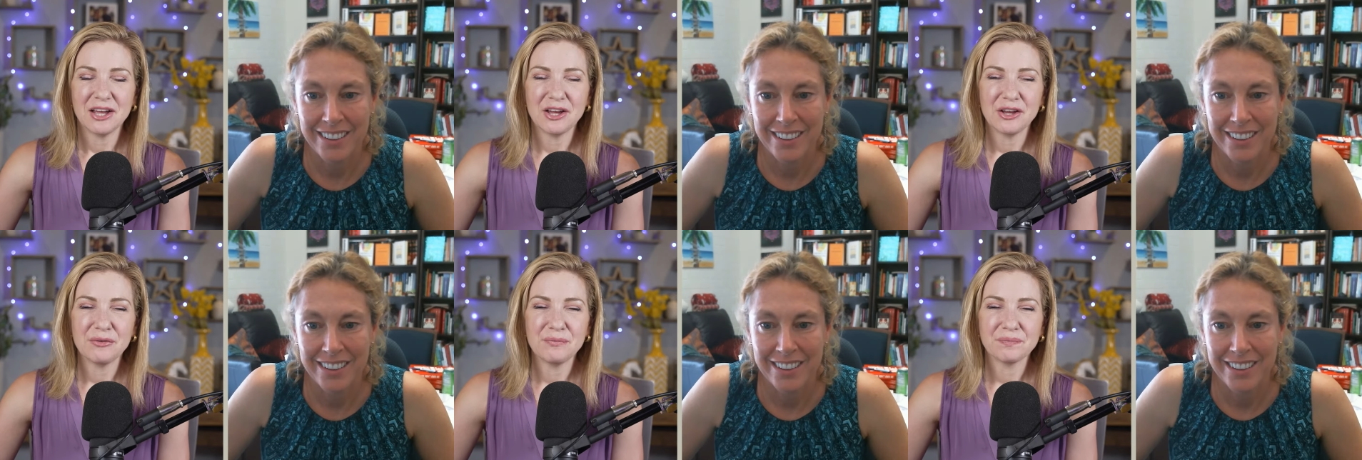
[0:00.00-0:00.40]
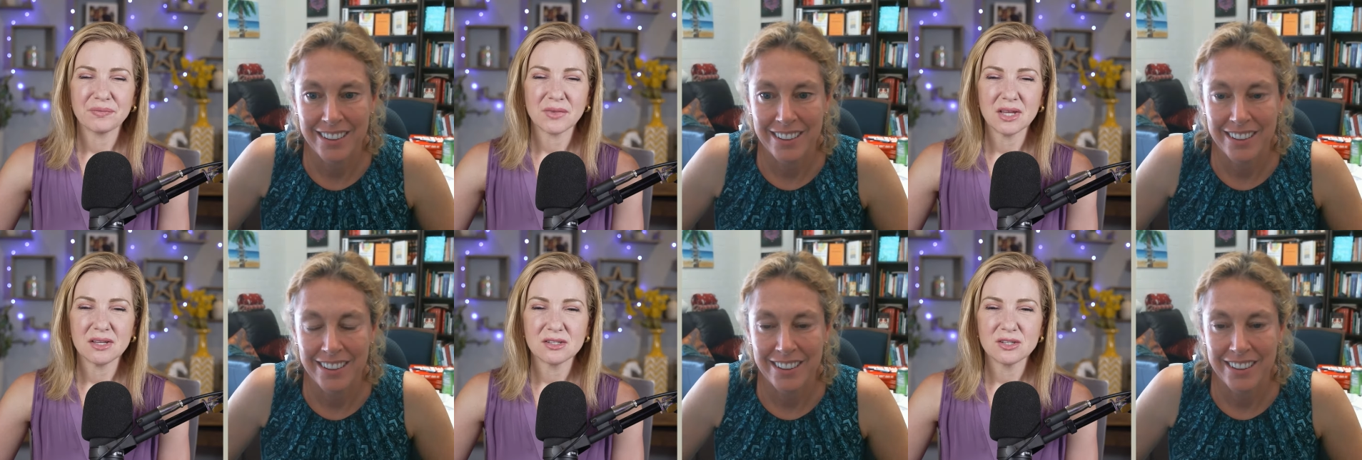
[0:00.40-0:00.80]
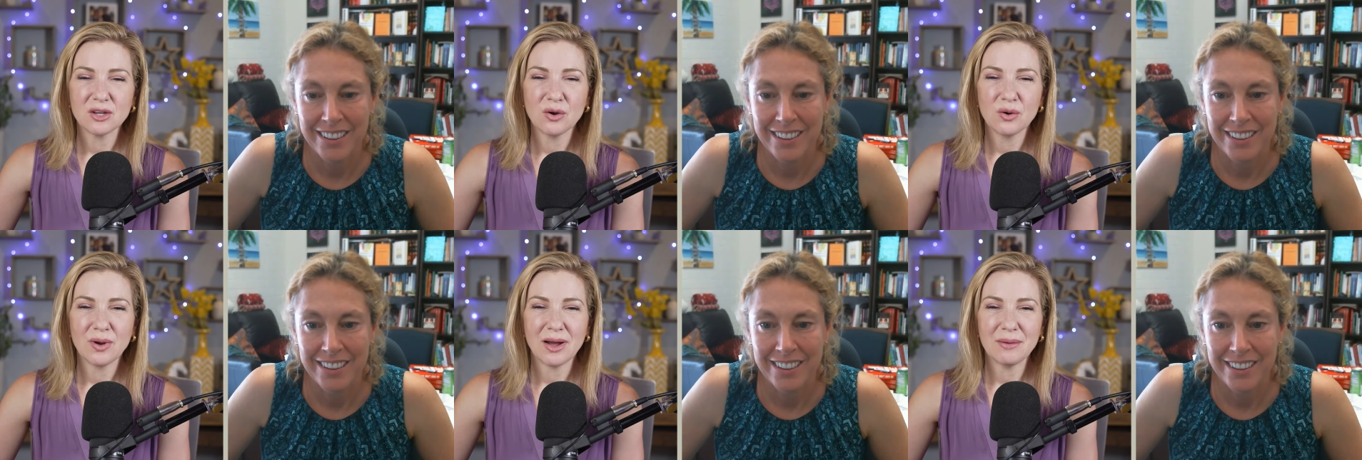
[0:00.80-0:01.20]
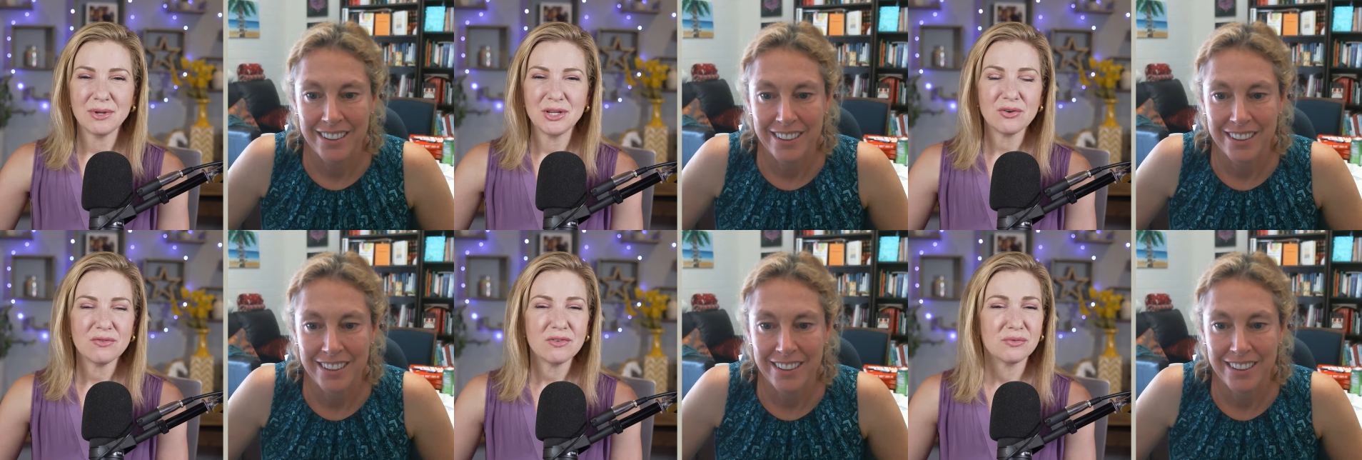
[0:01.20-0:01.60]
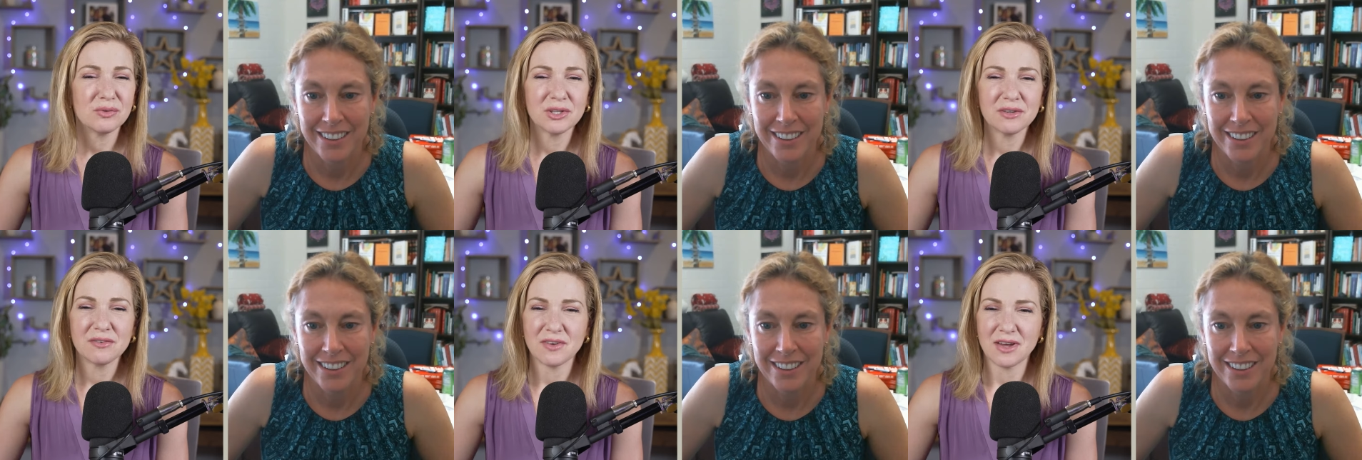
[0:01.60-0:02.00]
Speaker 1: Um, so, I mean, you have a
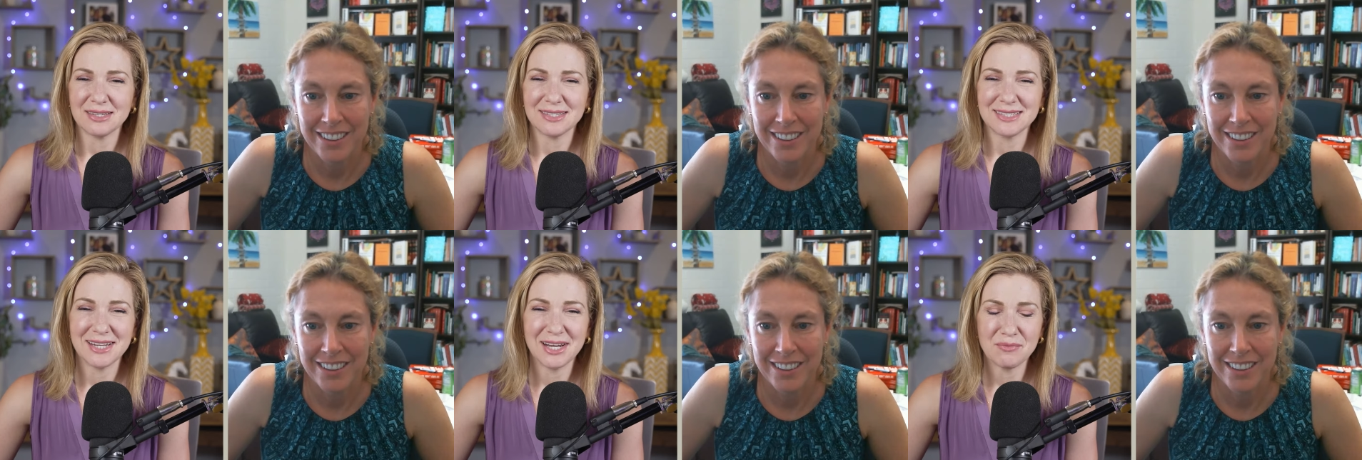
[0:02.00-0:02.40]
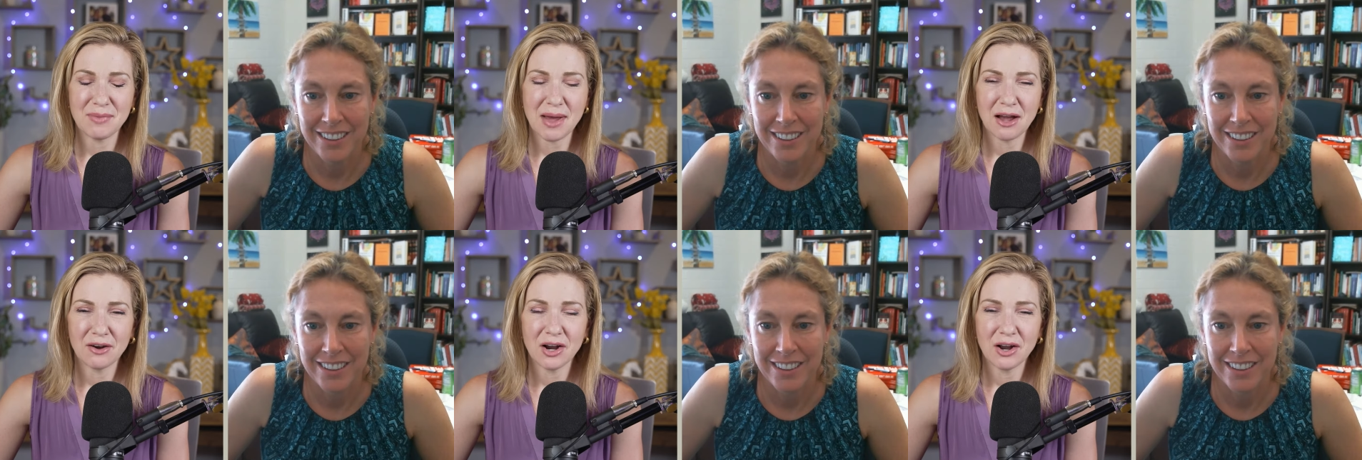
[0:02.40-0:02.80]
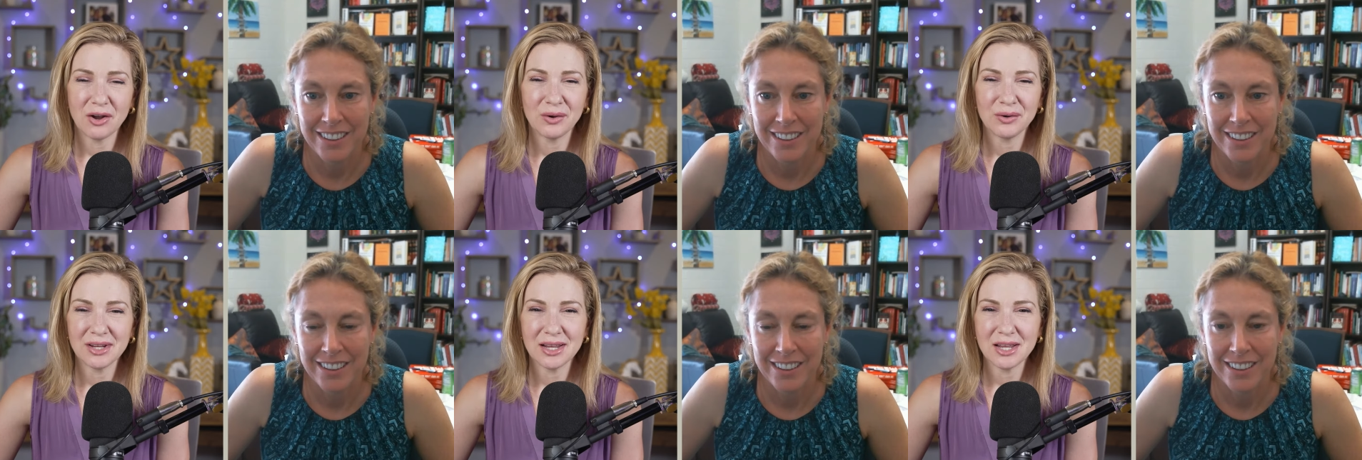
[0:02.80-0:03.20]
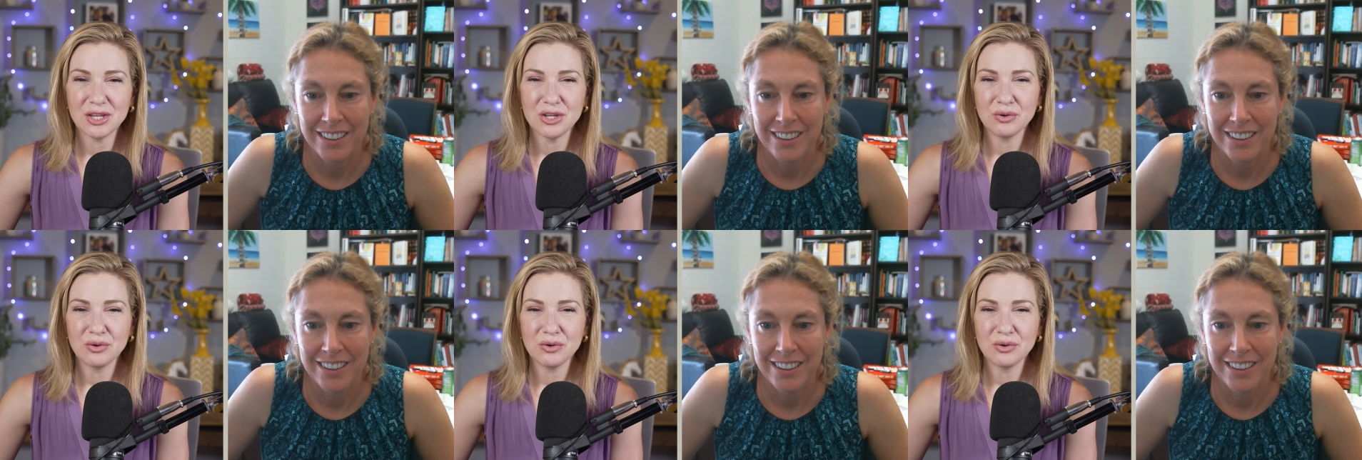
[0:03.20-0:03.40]
really fascinating background.